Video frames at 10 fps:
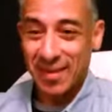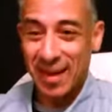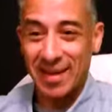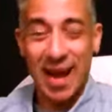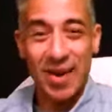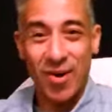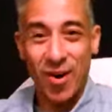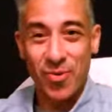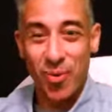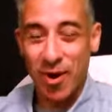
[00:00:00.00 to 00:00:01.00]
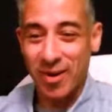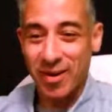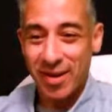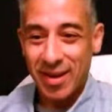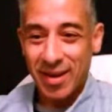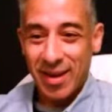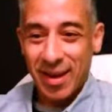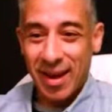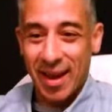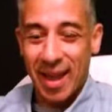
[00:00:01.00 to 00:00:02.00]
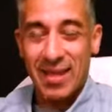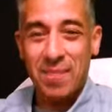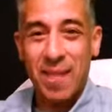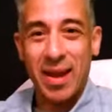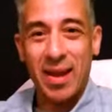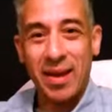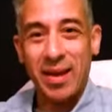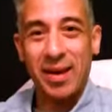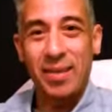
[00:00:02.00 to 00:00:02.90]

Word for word: and not hard work. And I think many,